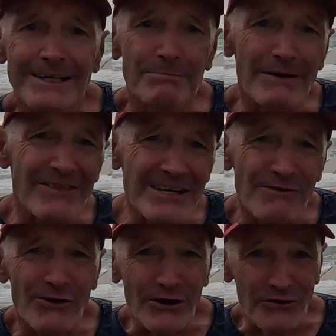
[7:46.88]
But then
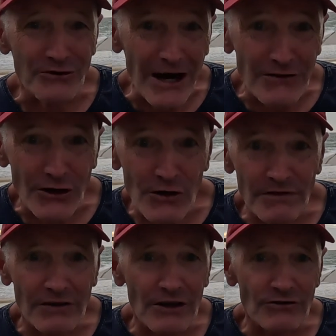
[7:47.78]
you've got to start the
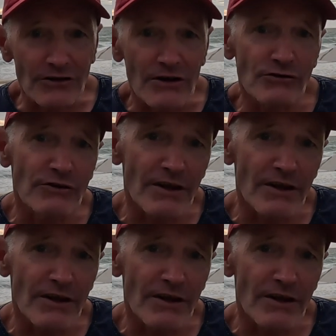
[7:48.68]
conversation, don't you?